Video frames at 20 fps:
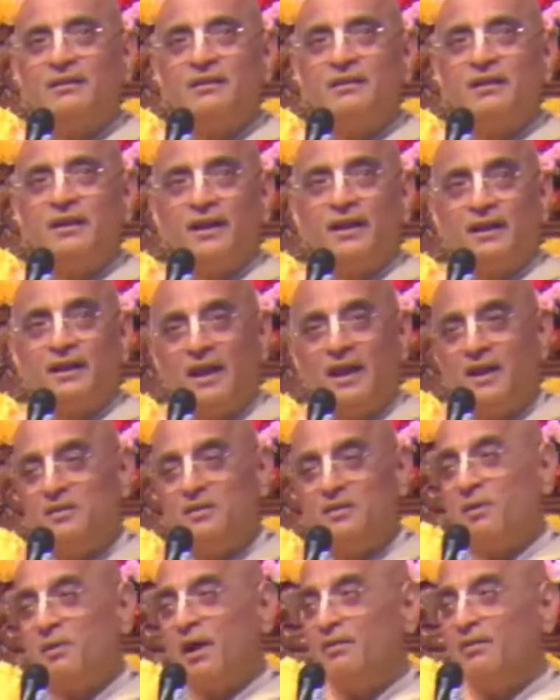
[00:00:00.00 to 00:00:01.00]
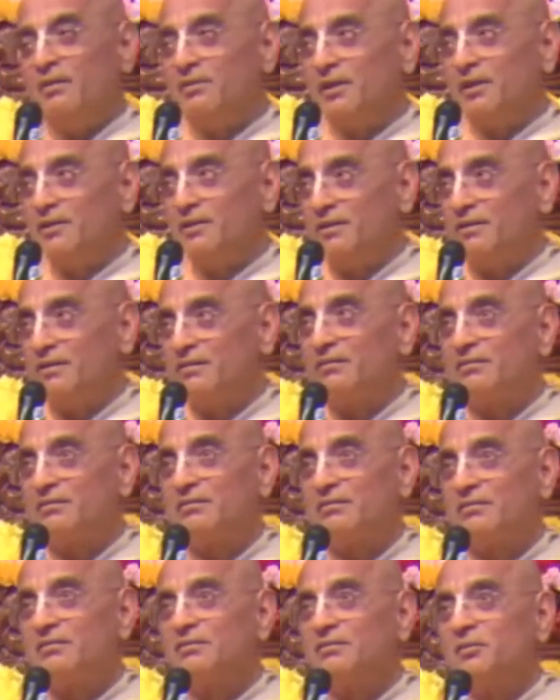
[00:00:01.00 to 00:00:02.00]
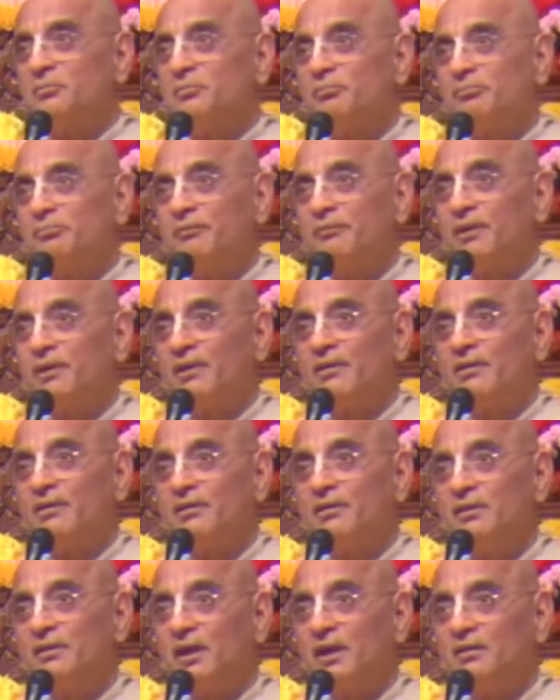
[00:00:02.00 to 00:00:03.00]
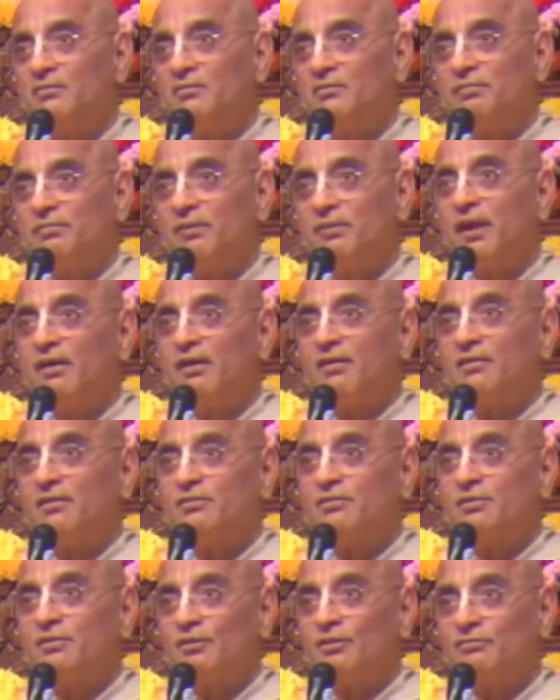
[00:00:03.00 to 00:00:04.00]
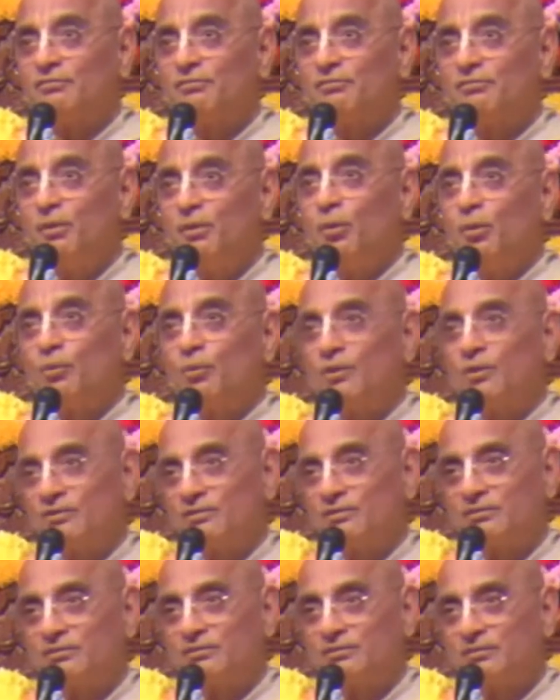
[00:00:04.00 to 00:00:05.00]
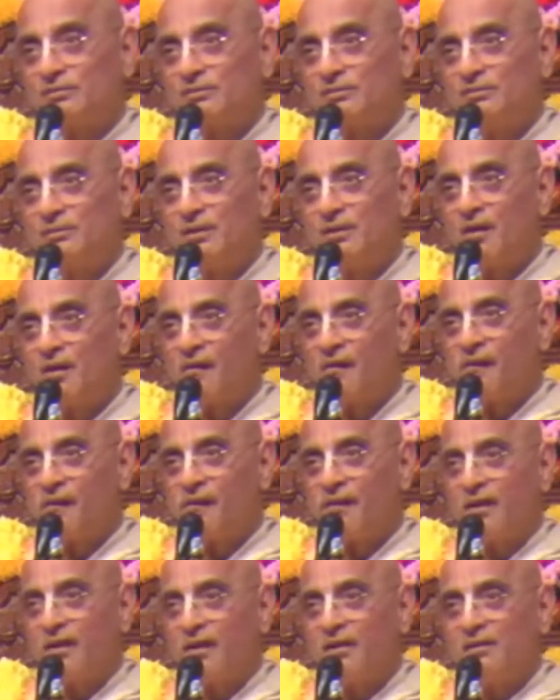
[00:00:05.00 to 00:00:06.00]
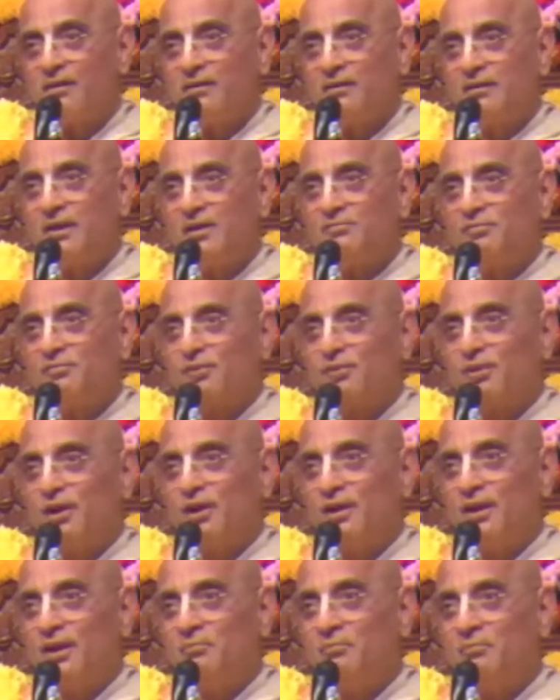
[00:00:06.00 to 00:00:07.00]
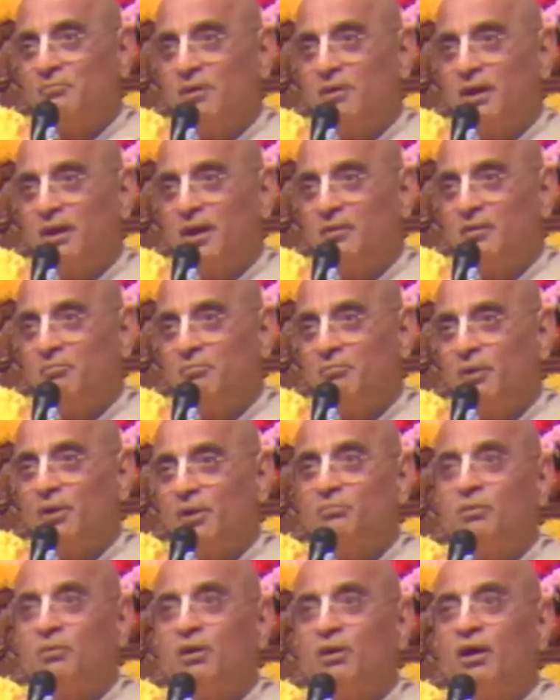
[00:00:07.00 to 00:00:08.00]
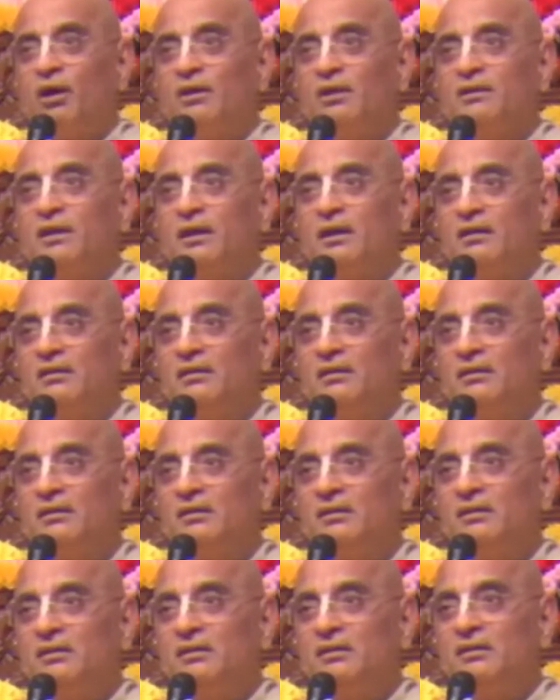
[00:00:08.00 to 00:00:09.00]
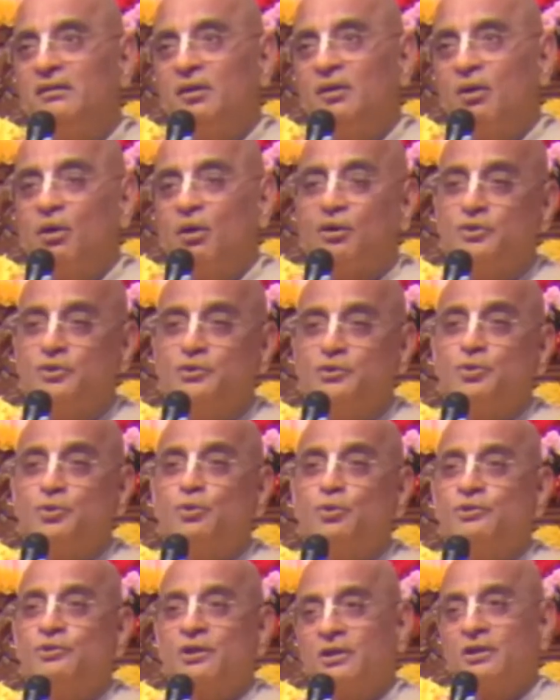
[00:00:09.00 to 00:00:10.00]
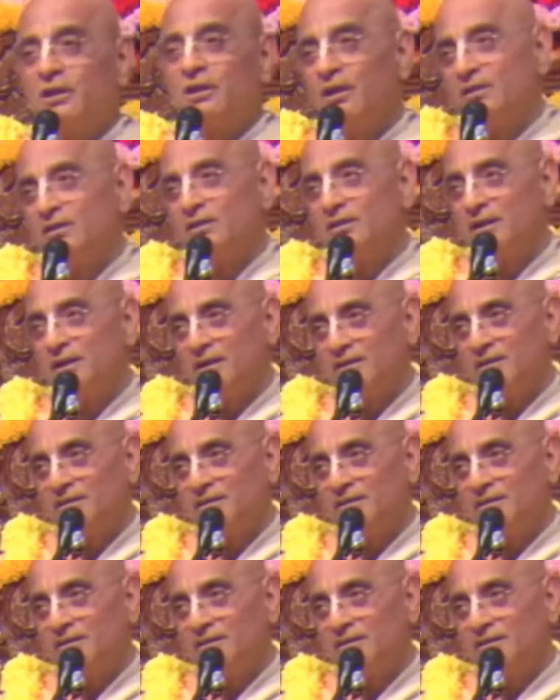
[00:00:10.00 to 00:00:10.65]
8 mile radius, that fragrance of lotus. Therefore, her name became Padma Gandha or Jojan Gandha,